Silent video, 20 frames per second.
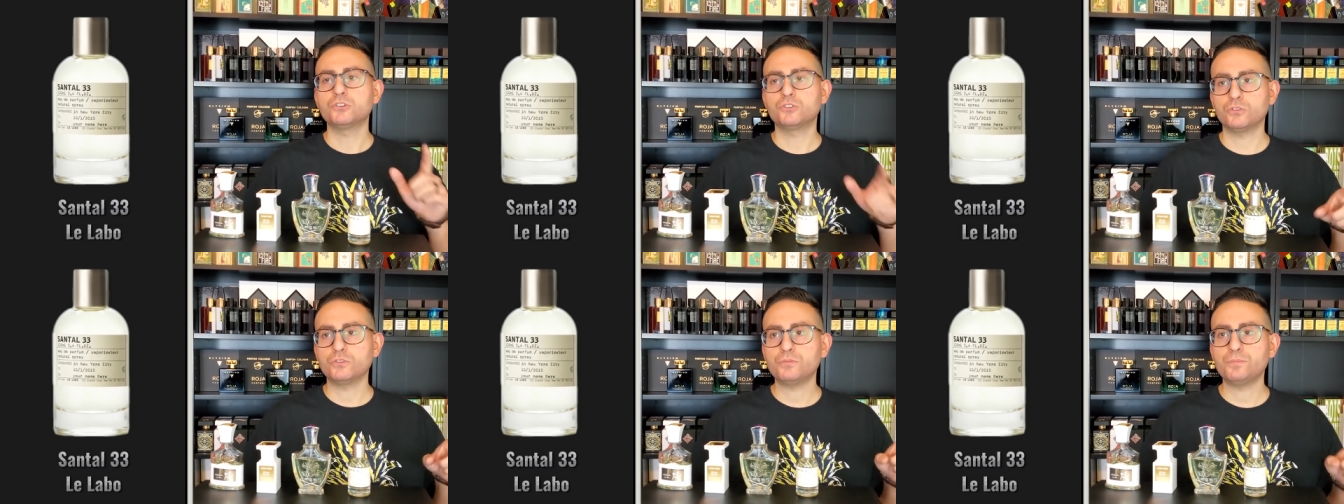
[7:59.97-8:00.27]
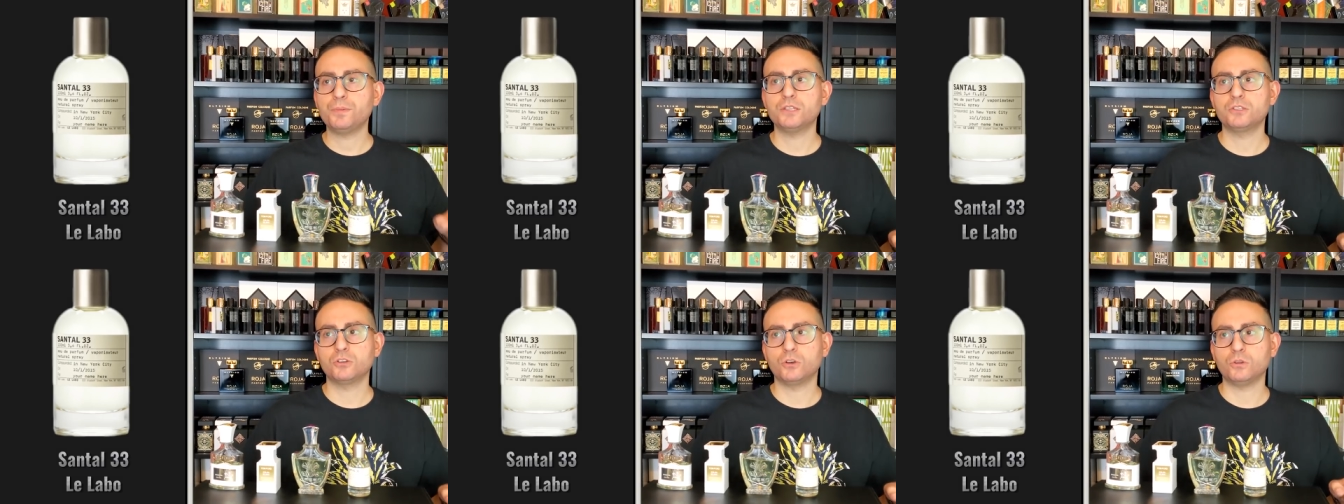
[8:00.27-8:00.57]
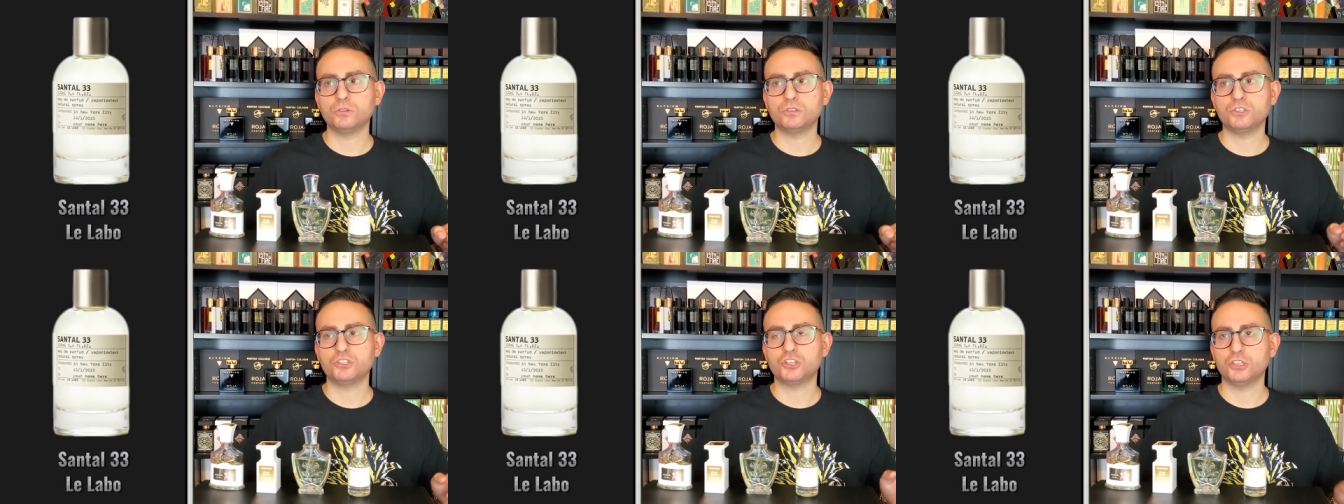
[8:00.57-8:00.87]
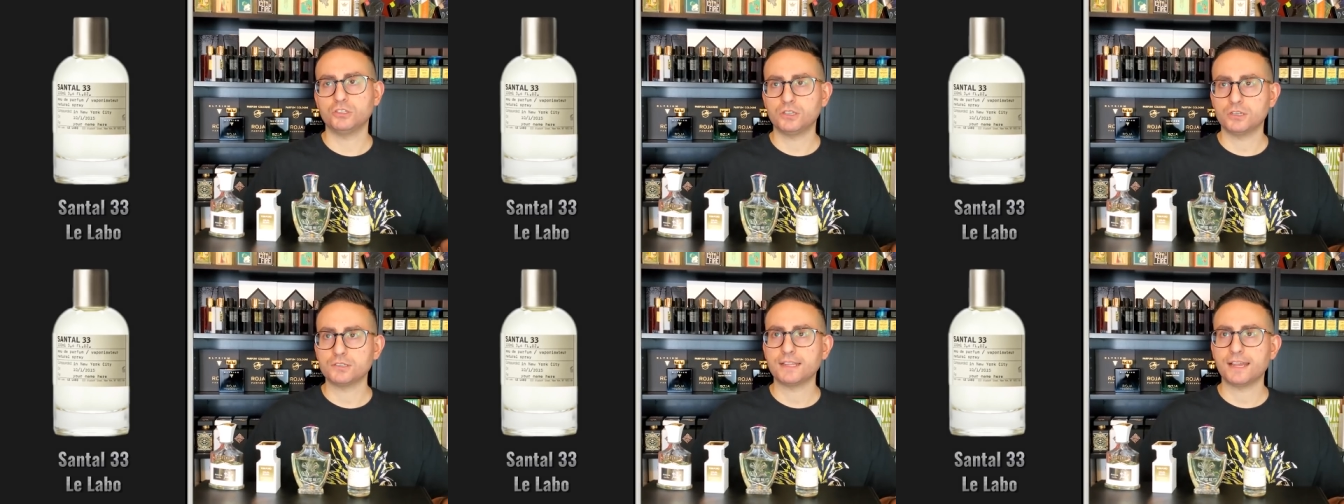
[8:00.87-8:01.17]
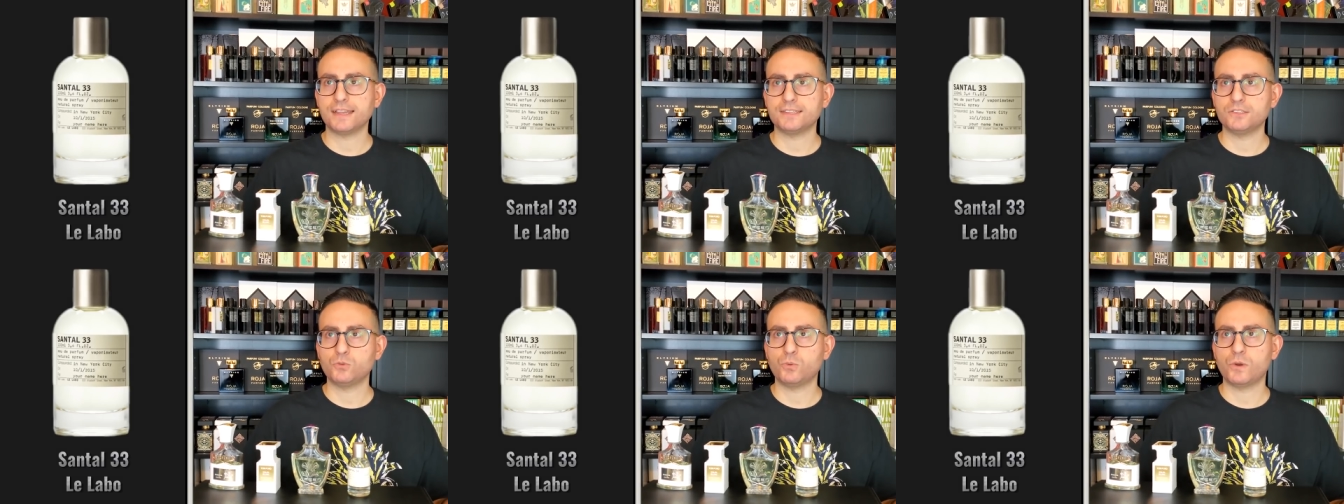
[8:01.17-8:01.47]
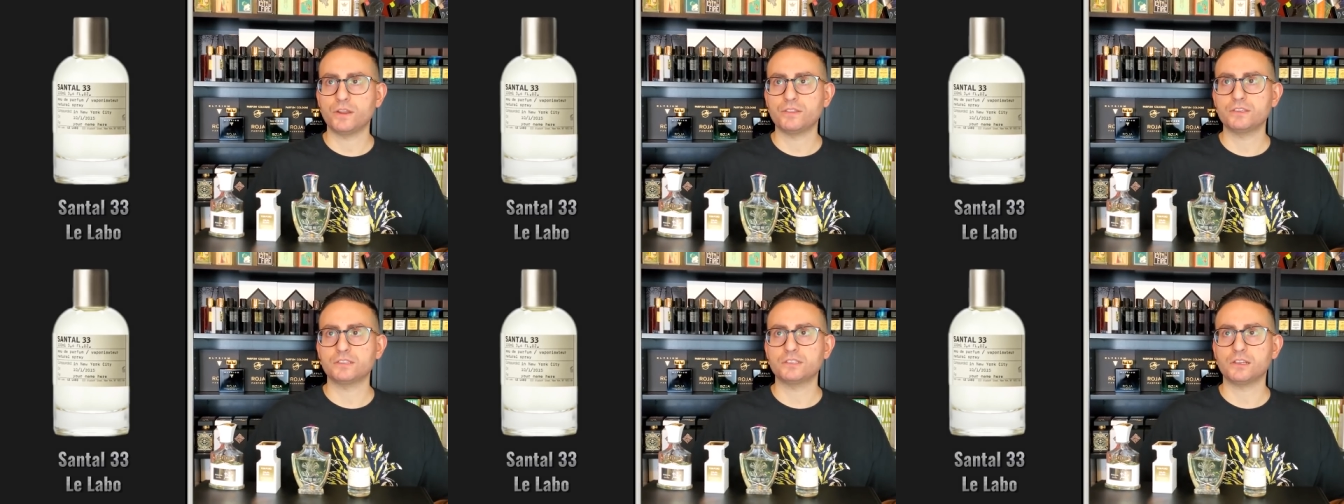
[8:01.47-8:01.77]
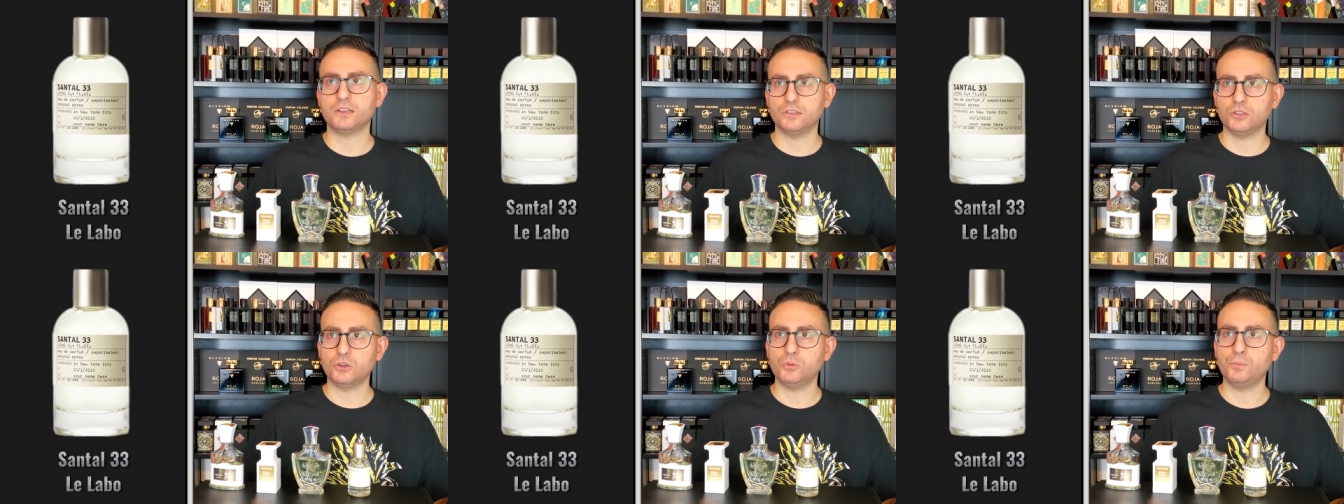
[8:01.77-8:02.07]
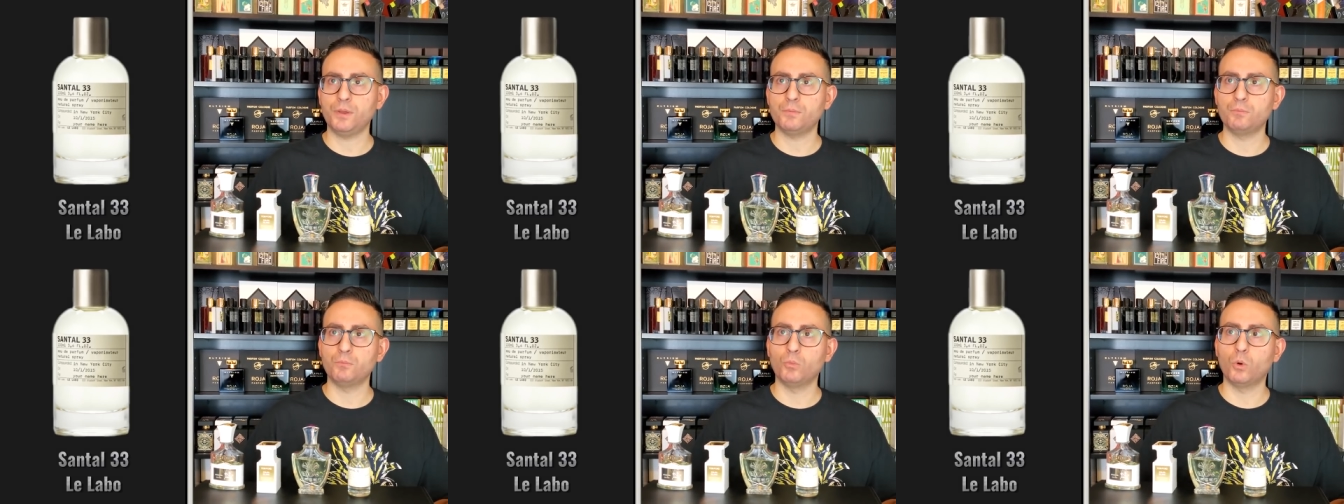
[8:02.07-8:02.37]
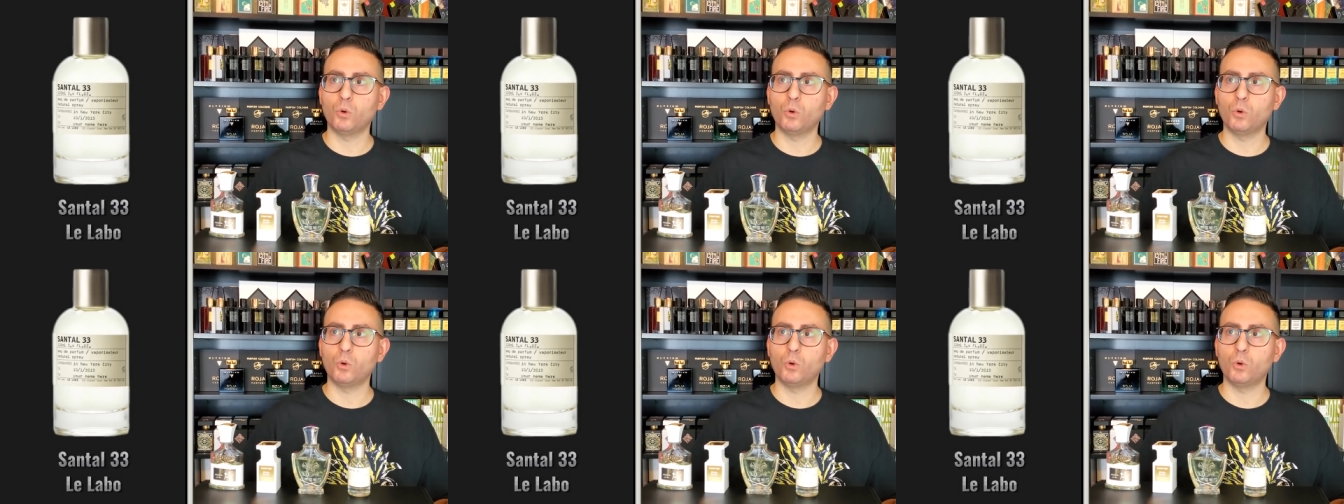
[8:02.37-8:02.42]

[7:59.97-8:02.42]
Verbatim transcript: Truth be told, she does like to wear this a little bit